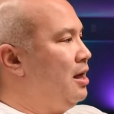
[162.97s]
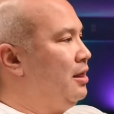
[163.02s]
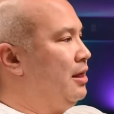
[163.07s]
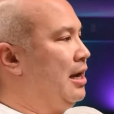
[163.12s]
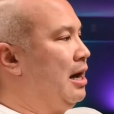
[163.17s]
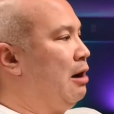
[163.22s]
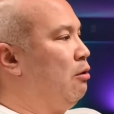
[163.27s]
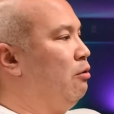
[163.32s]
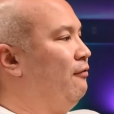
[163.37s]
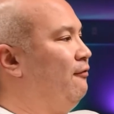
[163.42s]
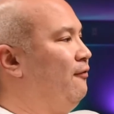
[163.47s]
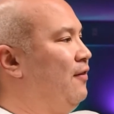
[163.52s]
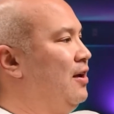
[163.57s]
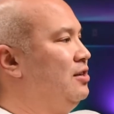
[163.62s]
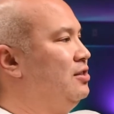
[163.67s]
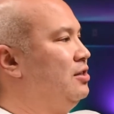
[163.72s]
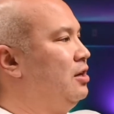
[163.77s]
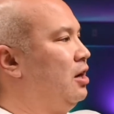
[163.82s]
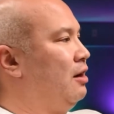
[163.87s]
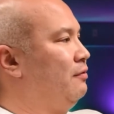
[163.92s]
Then I would
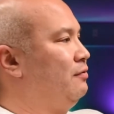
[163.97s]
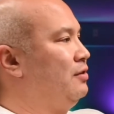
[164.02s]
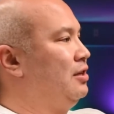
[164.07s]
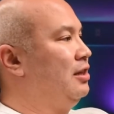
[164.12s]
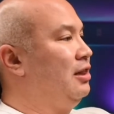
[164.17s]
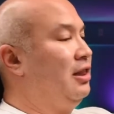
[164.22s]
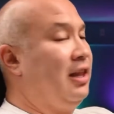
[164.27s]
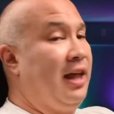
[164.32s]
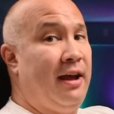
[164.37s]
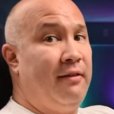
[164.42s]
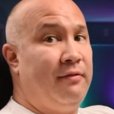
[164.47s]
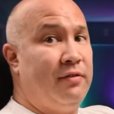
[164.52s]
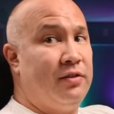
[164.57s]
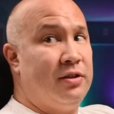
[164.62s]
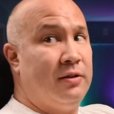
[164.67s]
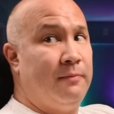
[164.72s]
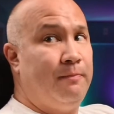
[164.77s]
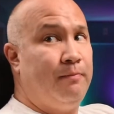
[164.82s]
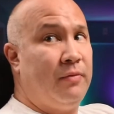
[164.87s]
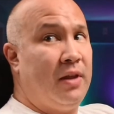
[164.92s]
face it off to the
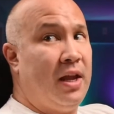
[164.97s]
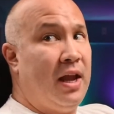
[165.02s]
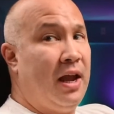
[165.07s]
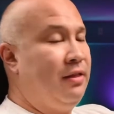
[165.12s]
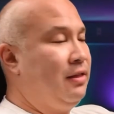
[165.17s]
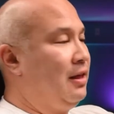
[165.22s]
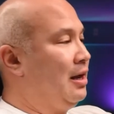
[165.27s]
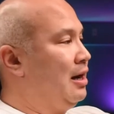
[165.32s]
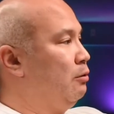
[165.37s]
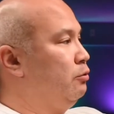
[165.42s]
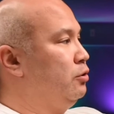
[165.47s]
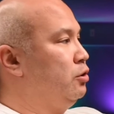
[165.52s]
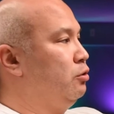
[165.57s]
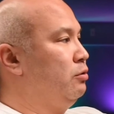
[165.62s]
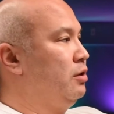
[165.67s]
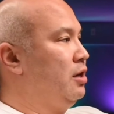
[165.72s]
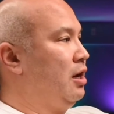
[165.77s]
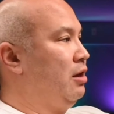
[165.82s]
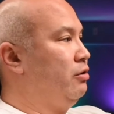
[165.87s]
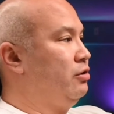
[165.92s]
left, and then I would do
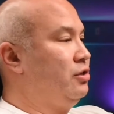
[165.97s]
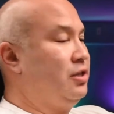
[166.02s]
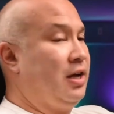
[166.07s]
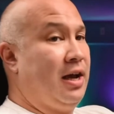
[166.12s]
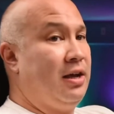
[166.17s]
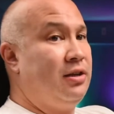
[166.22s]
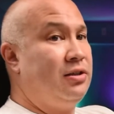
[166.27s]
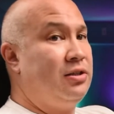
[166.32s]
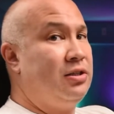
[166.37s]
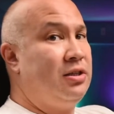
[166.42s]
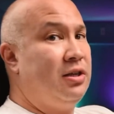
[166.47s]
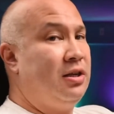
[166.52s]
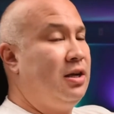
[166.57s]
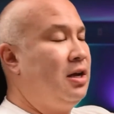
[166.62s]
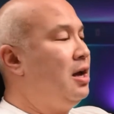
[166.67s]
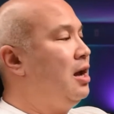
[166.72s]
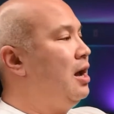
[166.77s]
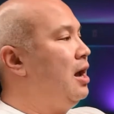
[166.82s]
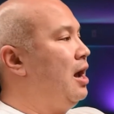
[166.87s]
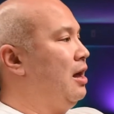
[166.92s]
another test.
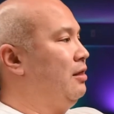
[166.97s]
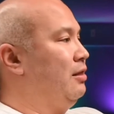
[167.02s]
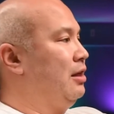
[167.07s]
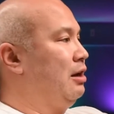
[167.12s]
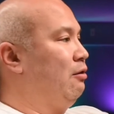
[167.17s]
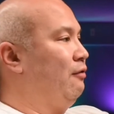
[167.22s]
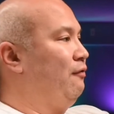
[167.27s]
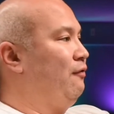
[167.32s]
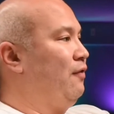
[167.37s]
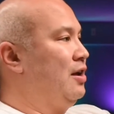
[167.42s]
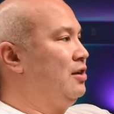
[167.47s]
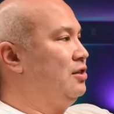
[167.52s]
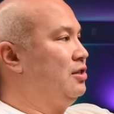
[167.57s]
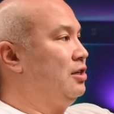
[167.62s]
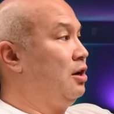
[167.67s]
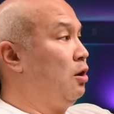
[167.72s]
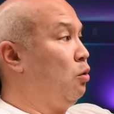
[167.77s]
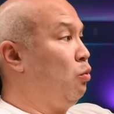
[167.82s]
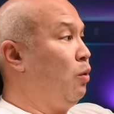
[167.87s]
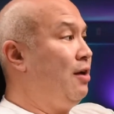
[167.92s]
And then I would face
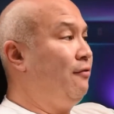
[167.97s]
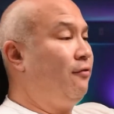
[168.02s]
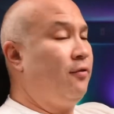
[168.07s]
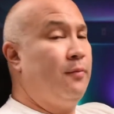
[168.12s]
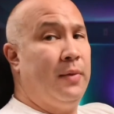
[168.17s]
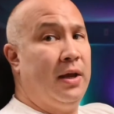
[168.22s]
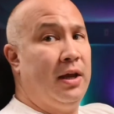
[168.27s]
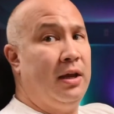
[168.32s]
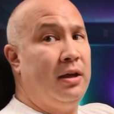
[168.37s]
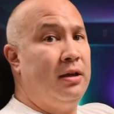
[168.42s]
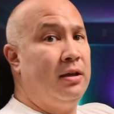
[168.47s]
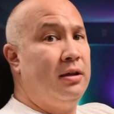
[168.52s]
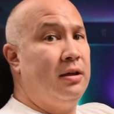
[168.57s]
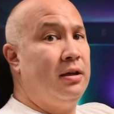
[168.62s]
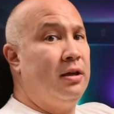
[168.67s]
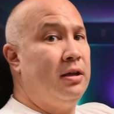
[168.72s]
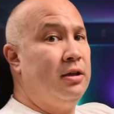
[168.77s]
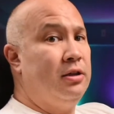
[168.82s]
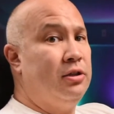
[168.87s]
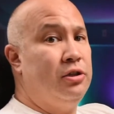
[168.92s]
it away from me,
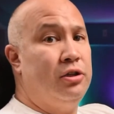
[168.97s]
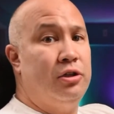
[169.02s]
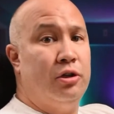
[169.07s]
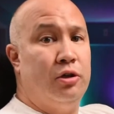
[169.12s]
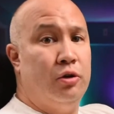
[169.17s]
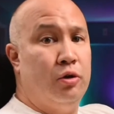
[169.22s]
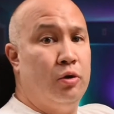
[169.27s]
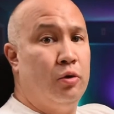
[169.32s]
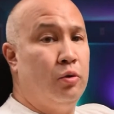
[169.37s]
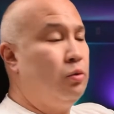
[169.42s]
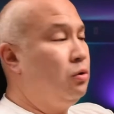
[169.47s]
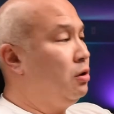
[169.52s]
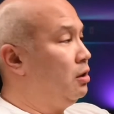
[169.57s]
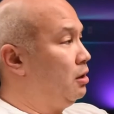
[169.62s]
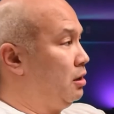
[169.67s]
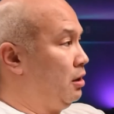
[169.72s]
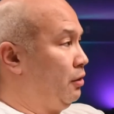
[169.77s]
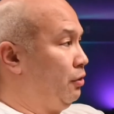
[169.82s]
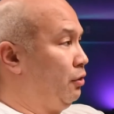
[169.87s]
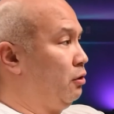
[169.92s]
do
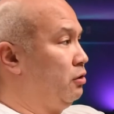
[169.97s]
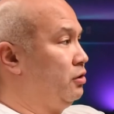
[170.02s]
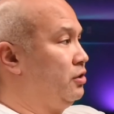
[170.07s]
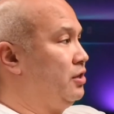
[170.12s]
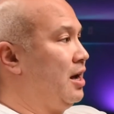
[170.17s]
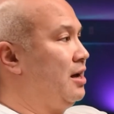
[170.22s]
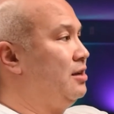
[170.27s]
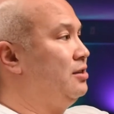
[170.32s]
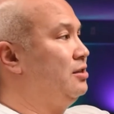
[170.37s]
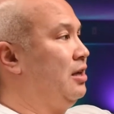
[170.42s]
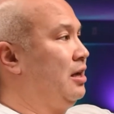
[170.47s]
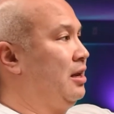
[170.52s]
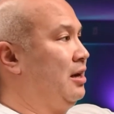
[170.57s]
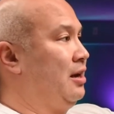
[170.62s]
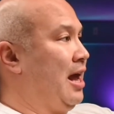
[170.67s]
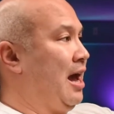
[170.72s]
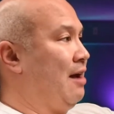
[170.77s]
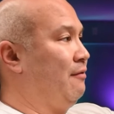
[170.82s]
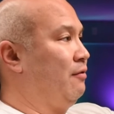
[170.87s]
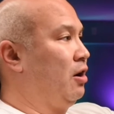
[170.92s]
a third test,
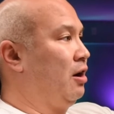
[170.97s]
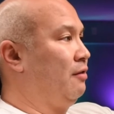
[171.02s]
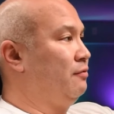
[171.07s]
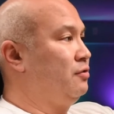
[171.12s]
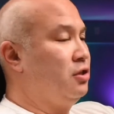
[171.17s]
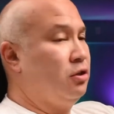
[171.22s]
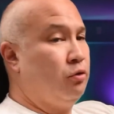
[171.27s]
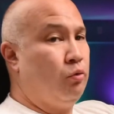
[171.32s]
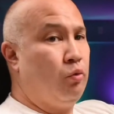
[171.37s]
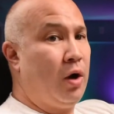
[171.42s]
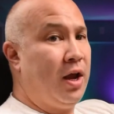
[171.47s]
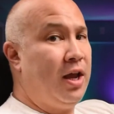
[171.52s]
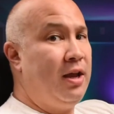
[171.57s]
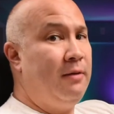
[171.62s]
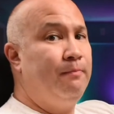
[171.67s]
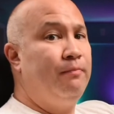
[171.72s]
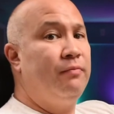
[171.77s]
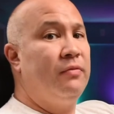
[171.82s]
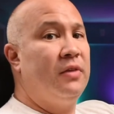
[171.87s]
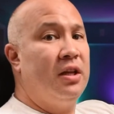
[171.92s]
and have it off to the
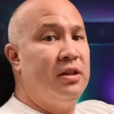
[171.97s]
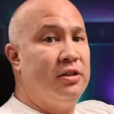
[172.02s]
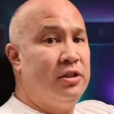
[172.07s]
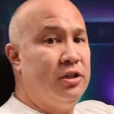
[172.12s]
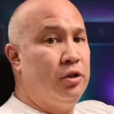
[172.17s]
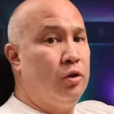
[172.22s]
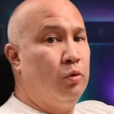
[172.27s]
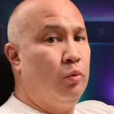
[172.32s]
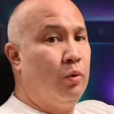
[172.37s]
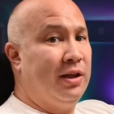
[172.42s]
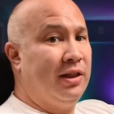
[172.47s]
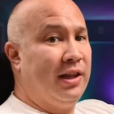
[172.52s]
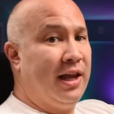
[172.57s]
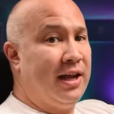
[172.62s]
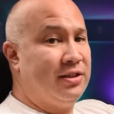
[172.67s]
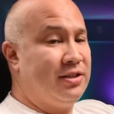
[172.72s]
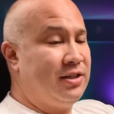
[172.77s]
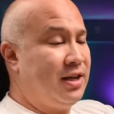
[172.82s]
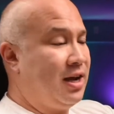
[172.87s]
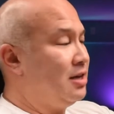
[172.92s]
right to do one
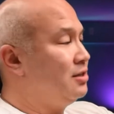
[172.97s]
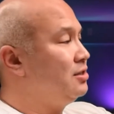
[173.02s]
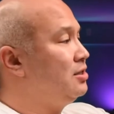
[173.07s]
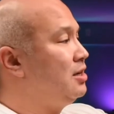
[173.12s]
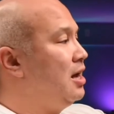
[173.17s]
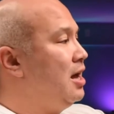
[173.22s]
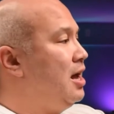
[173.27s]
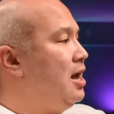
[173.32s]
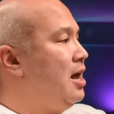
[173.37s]
last test.